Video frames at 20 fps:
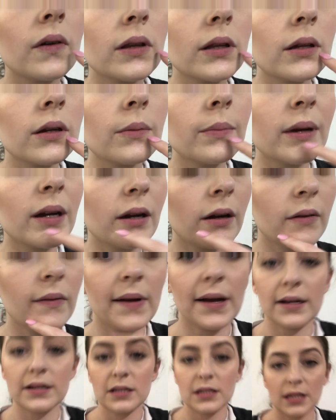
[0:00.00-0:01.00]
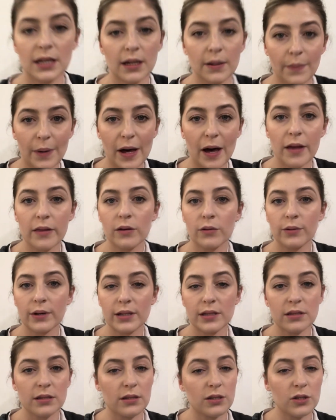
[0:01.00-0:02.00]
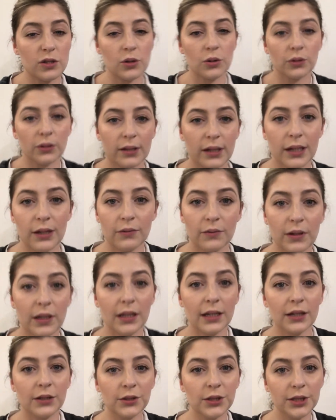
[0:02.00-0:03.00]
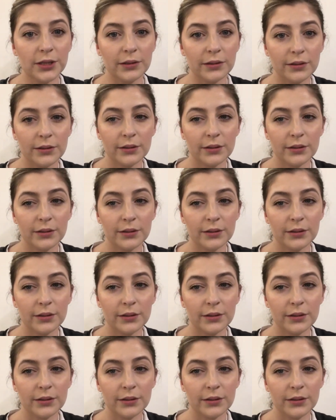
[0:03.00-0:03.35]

little bit around here, but otherwise it's still looking really good.